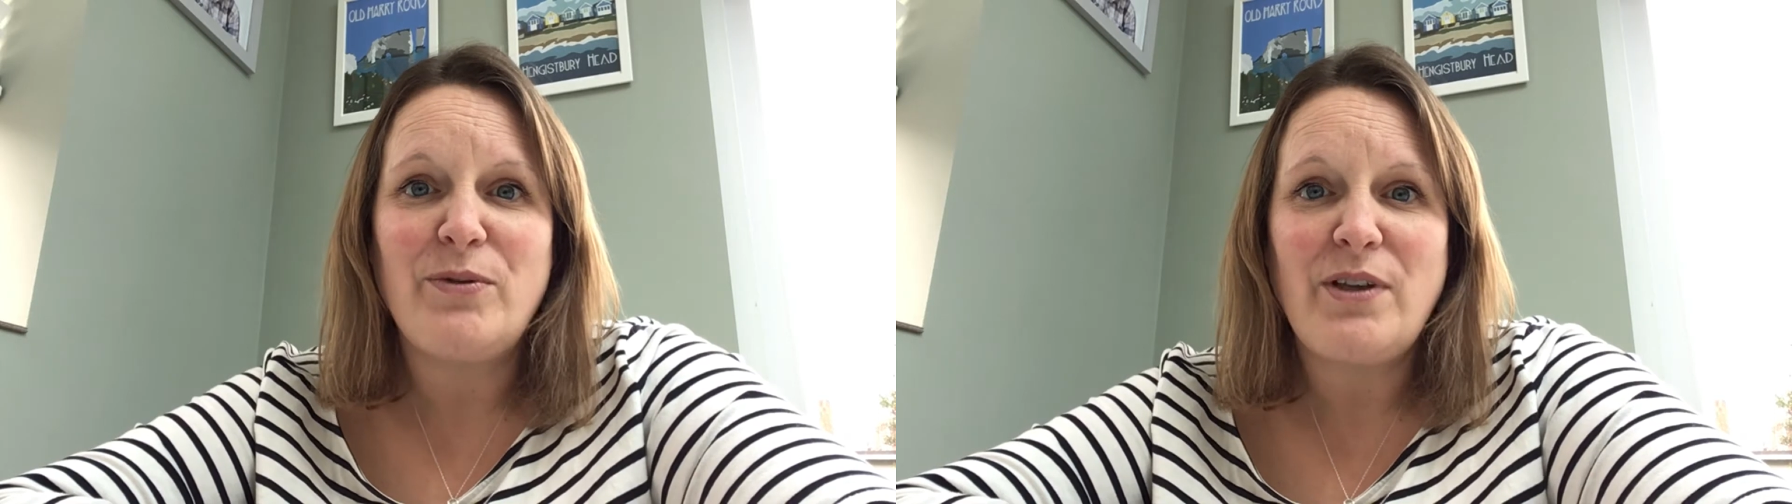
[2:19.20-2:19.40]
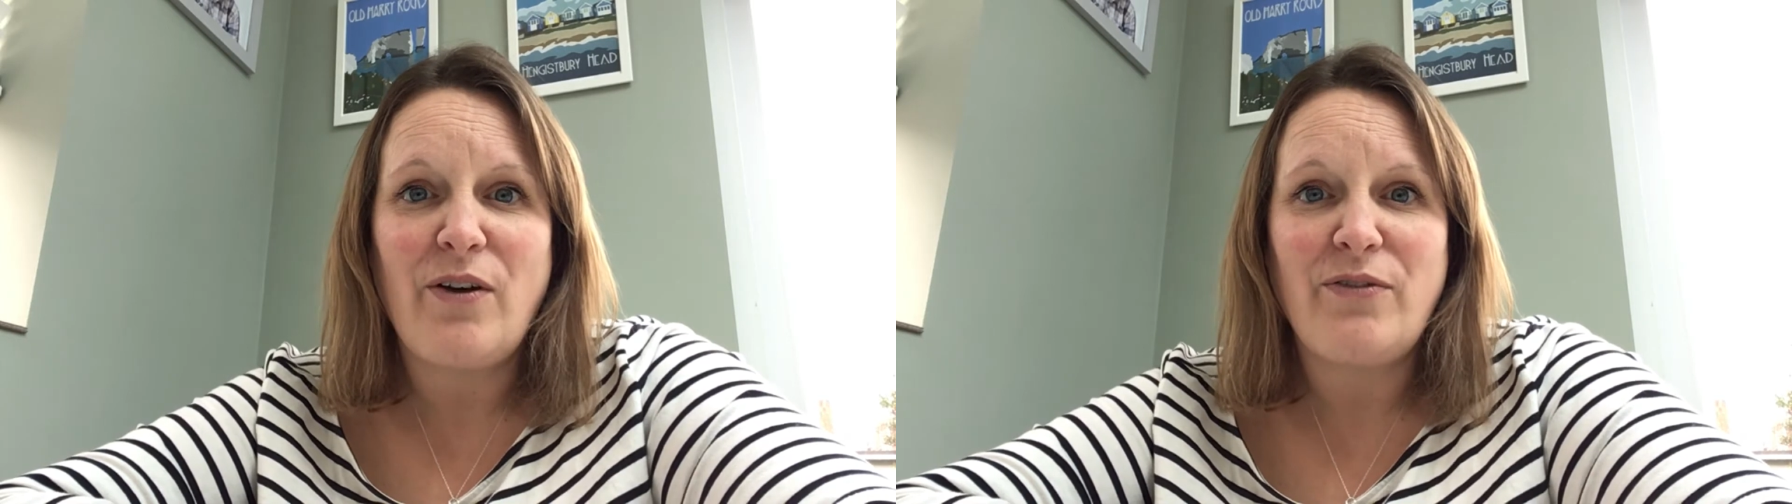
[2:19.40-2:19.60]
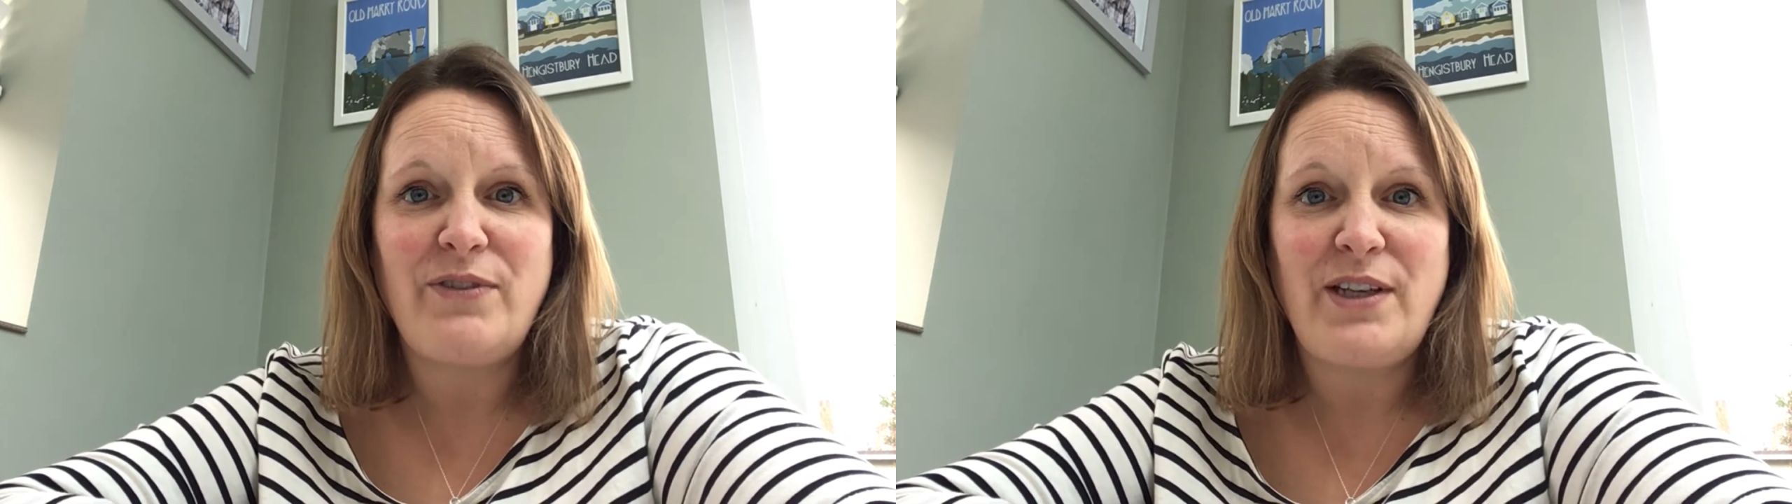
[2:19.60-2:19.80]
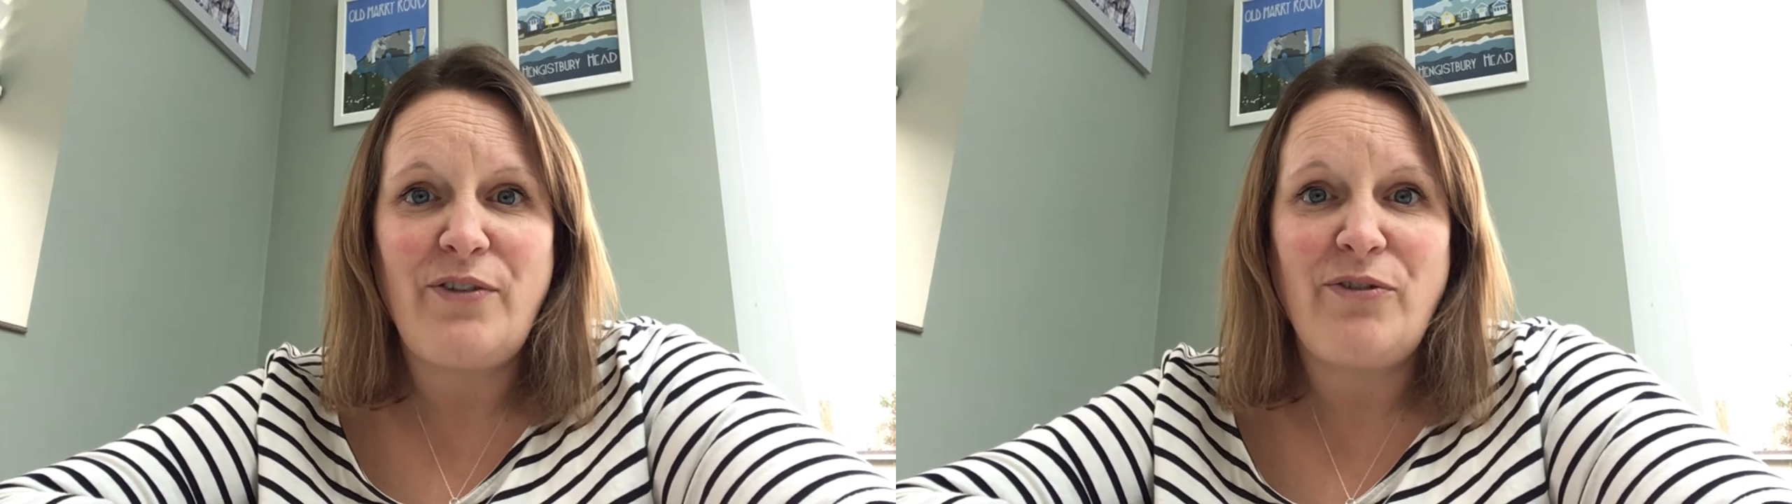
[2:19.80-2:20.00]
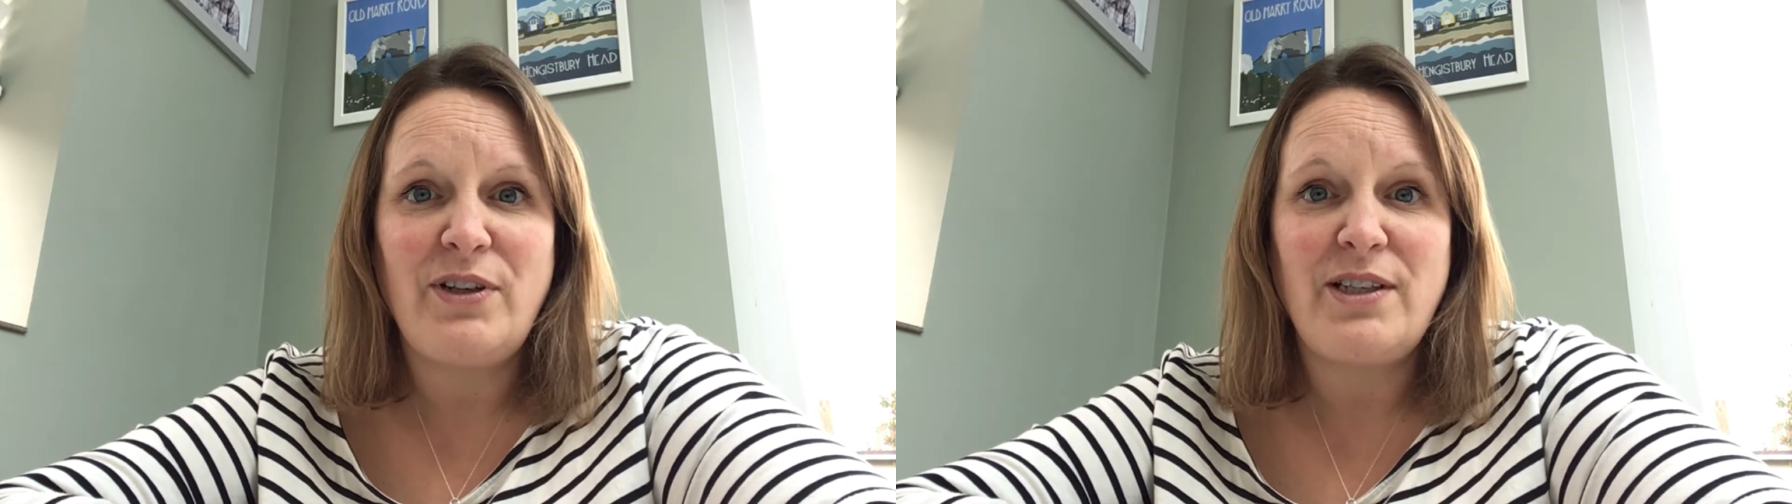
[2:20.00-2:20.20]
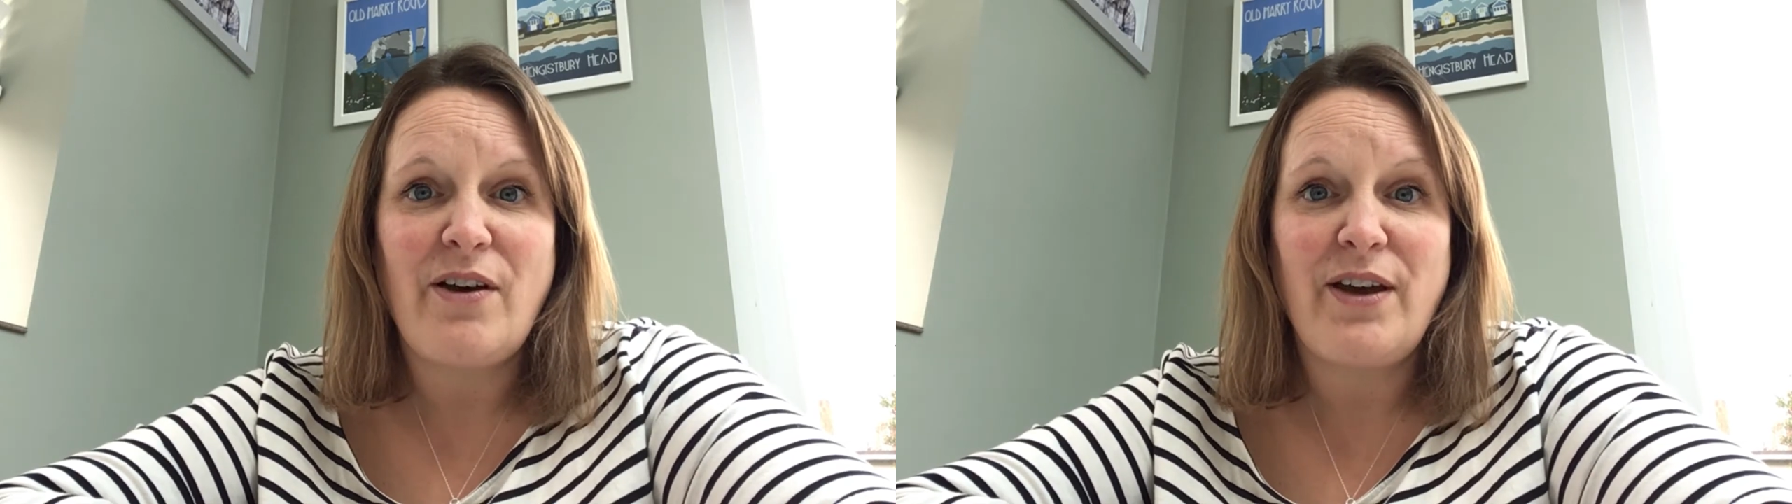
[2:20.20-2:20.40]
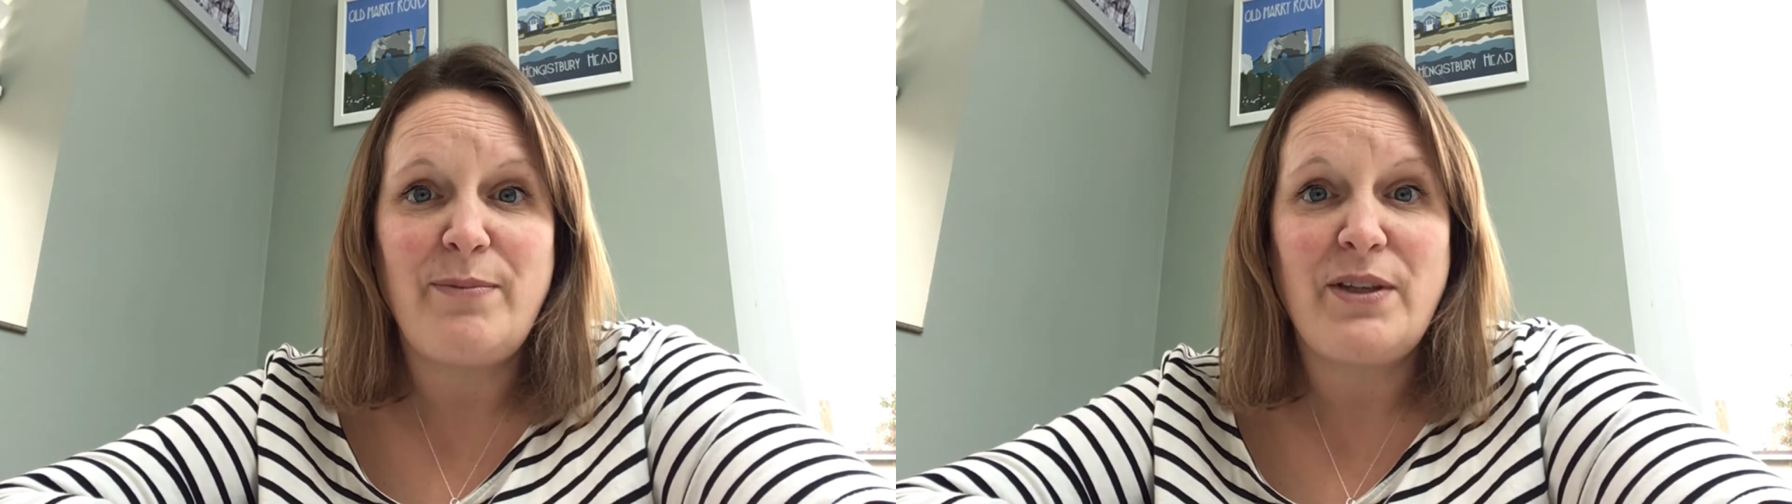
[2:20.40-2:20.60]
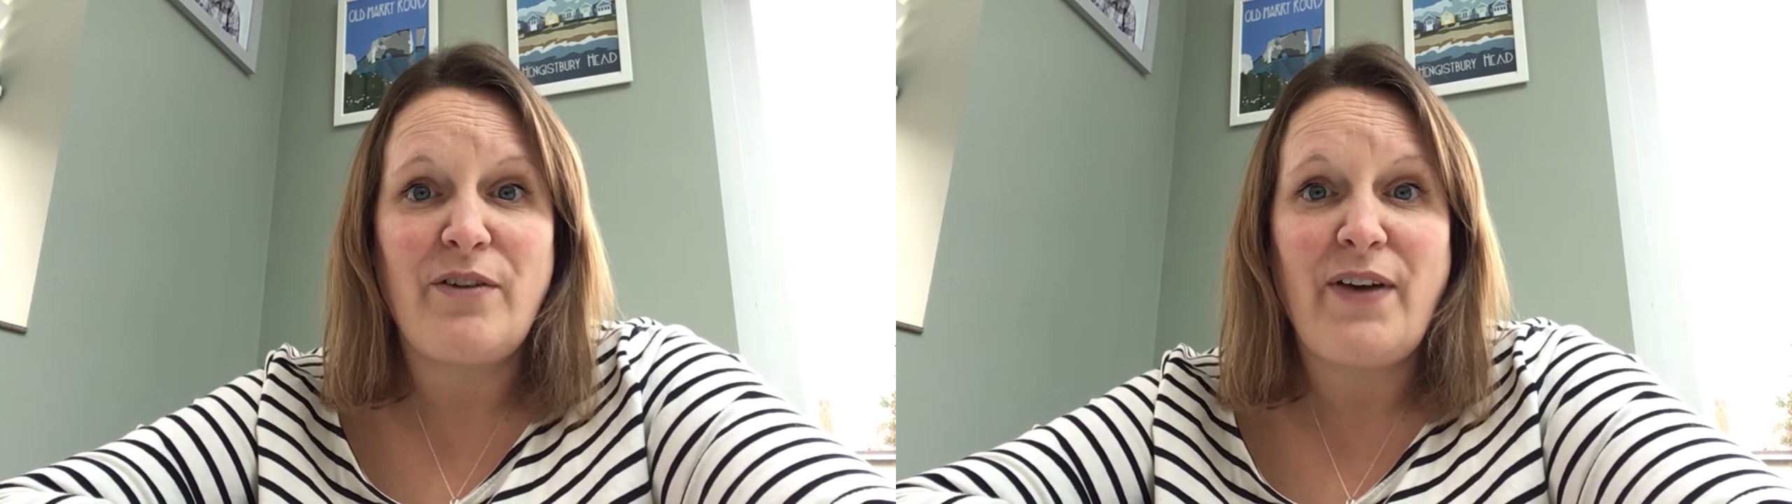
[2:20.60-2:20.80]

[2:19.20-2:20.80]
of different types of